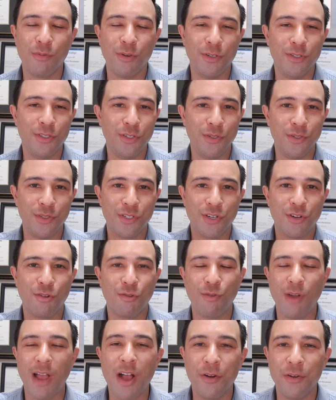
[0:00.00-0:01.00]
reduce
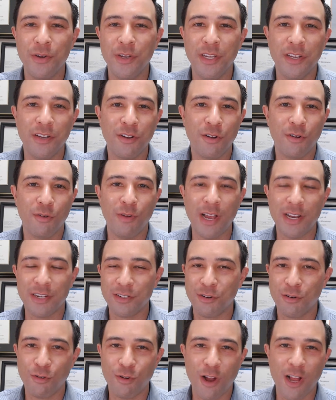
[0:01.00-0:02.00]
crowding, correct
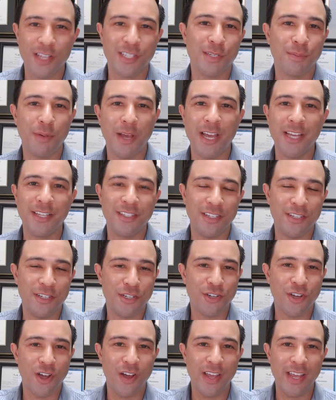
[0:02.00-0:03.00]
crossbites and
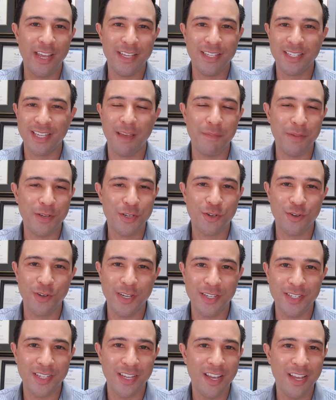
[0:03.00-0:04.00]
jaw
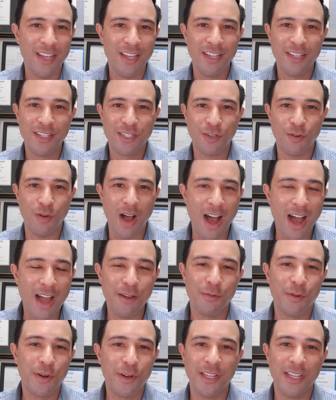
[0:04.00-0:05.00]
asymmetries. So I
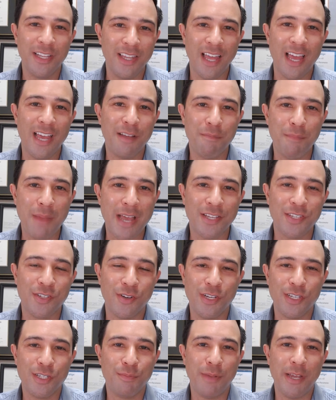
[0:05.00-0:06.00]
really like
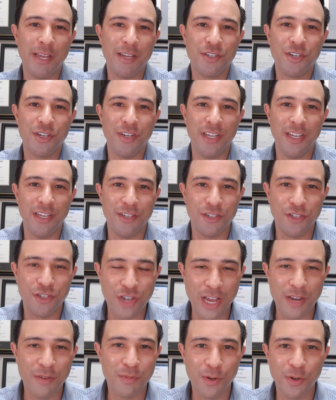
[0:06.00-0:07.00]
maxillary expansion in
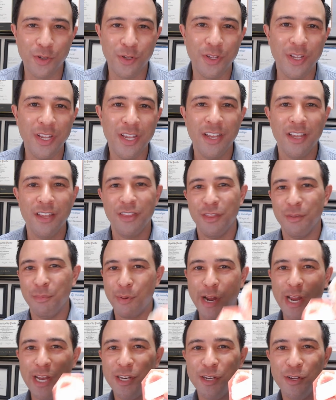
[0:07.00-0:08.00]
general. The
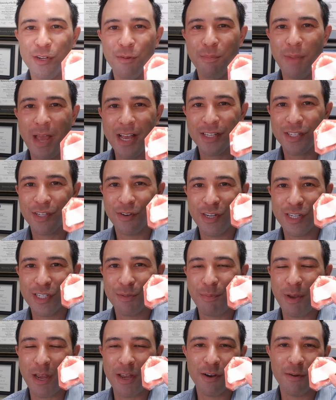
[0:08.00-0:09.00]
brand new maxillary
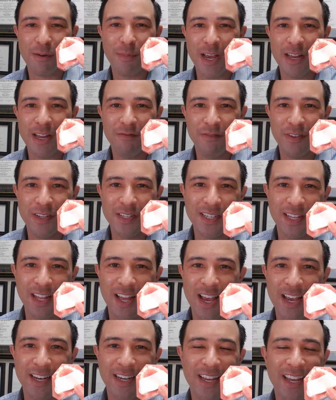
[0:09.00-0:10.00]
expander by
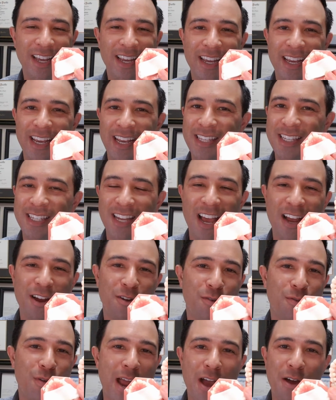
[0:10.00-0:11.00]
Invisalign, it's not
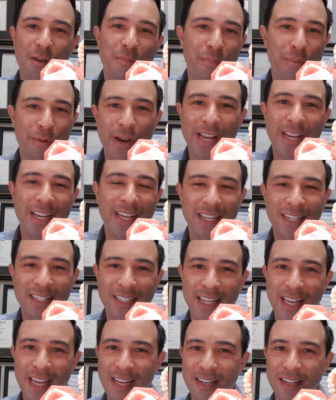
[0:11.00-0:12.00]
groundbreaking
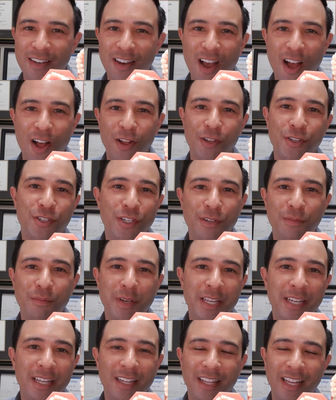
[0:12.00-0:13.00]
technology,
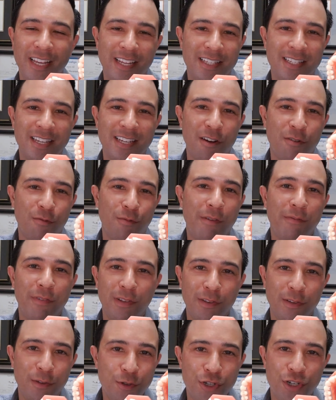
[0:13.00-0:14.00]
meaning like it's not
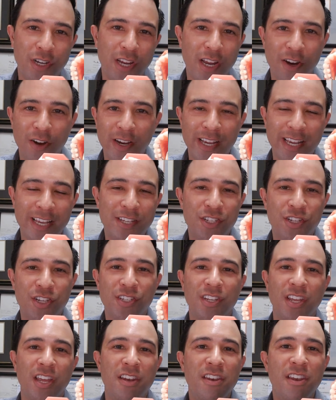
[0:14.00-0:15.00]
revolutionary. It's
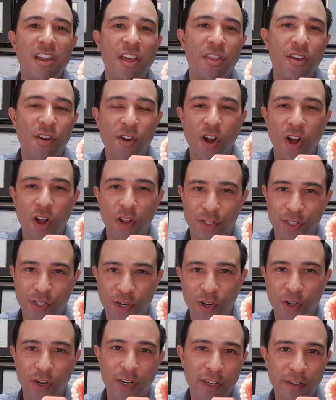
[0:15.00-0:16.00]
just another
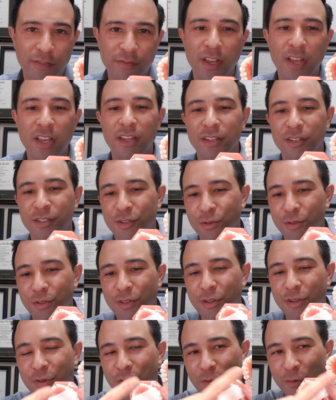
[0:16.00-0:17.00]
alternative to
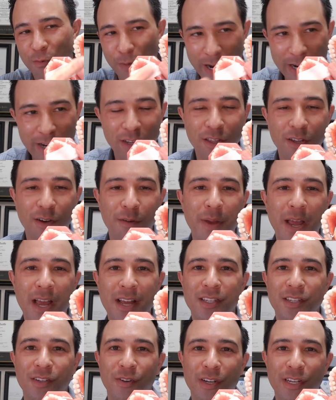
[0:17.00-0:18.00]
the regular
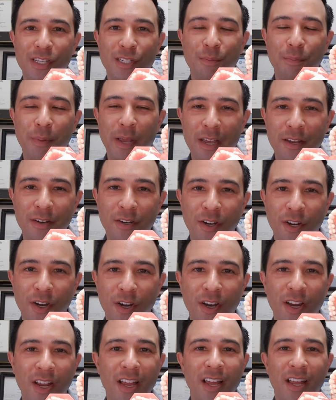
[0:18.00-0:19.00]
maxillary
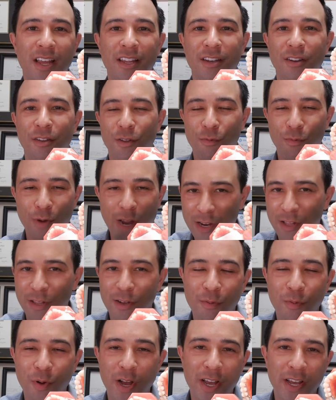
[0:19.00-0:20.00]
expander. You know, the
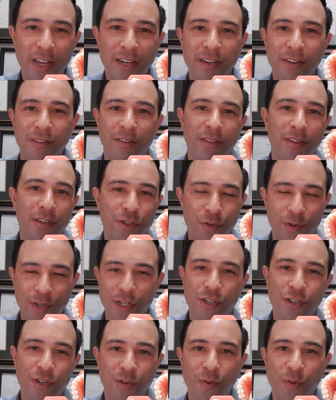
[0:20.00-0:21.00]
regular one or the
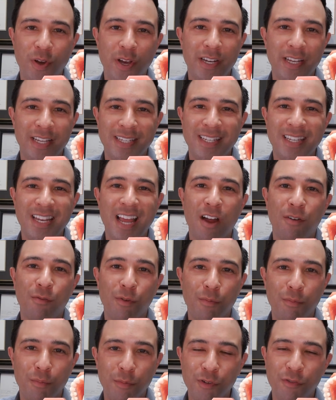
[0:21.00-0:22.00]
traditional one is not
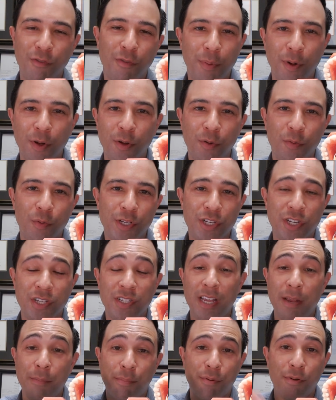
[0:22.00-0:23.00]
removable, which
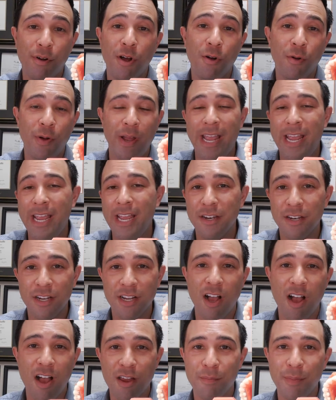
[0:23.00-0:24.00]
is a pro and a
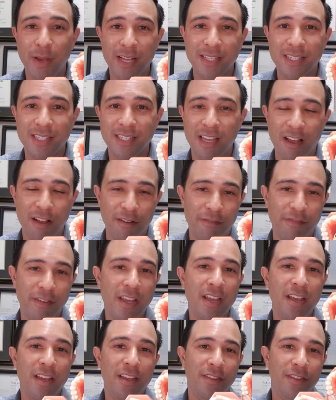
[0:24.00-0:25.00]
con by
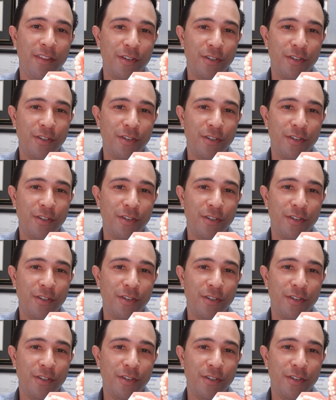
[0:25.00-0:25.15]
itself.